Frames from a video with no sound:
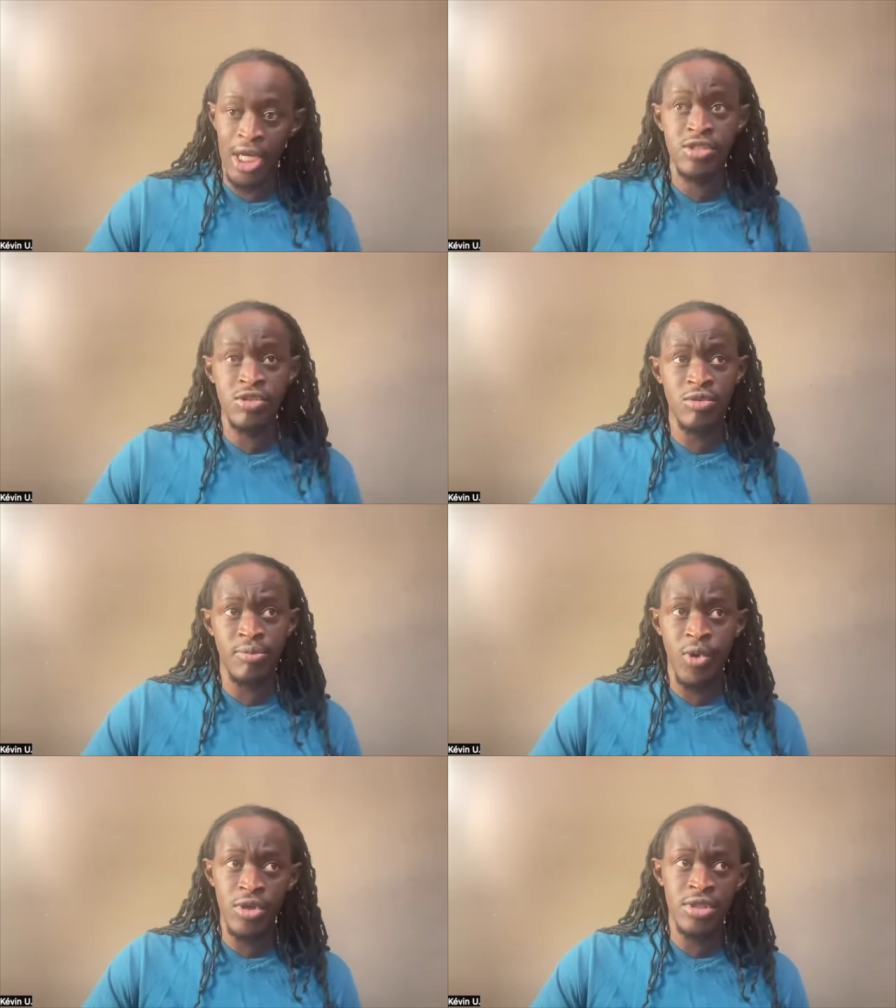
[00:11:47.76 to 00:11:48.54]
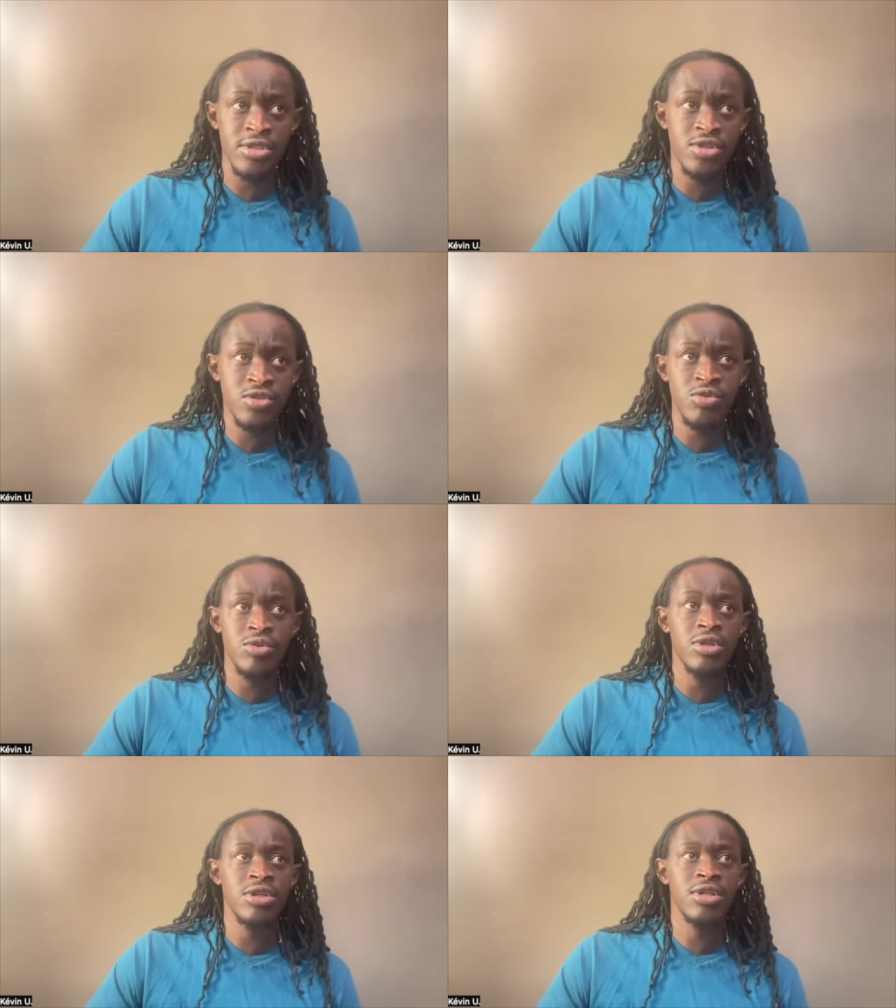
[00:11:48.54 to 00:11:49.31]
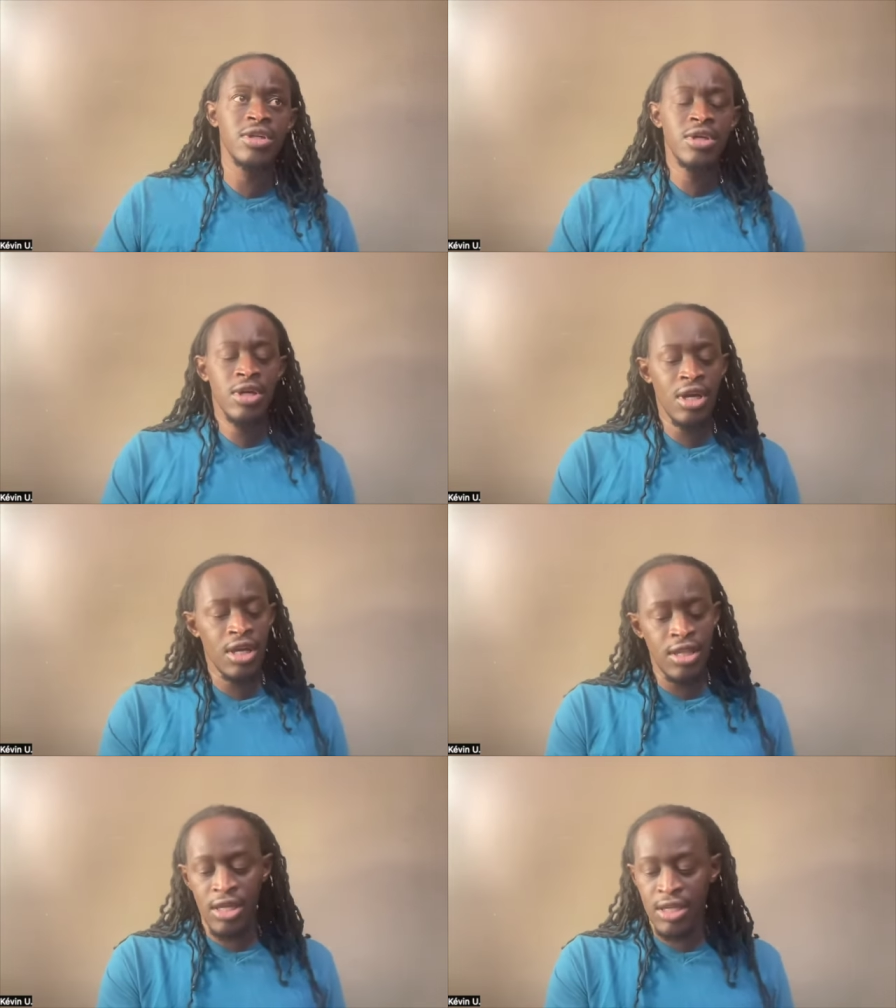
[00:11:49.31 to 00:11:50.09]
a certain point of the story
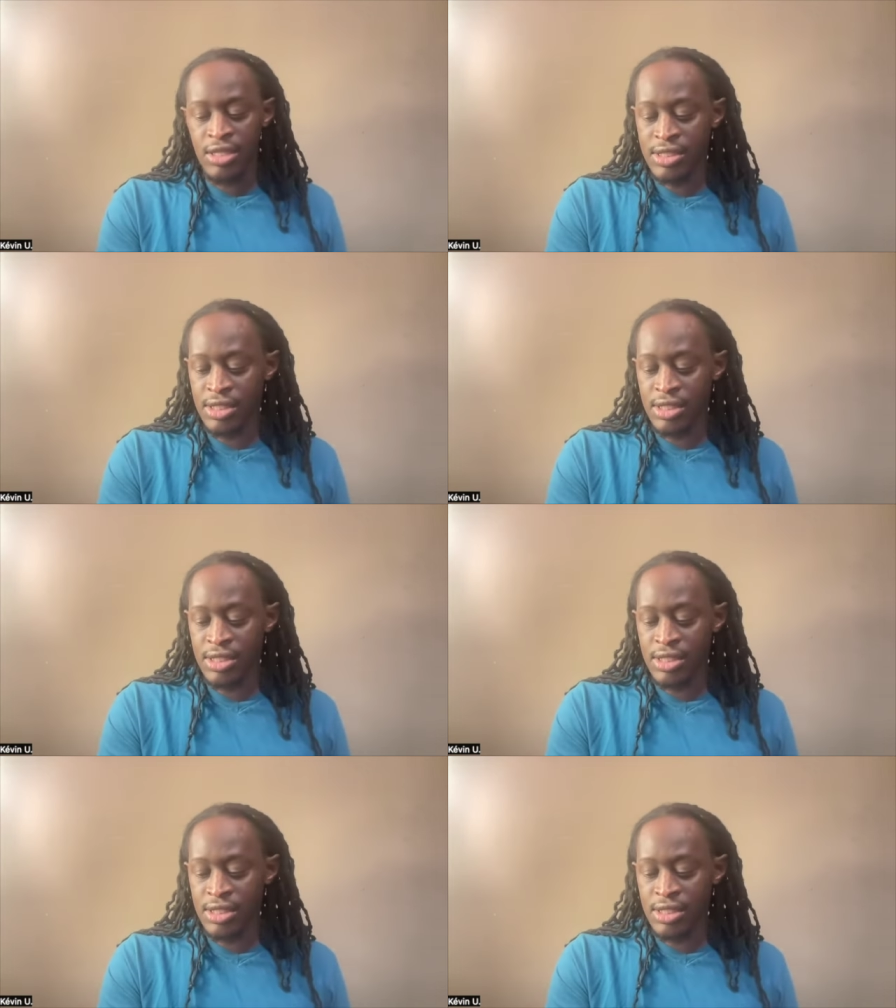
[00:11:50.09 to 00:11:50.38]
and then it's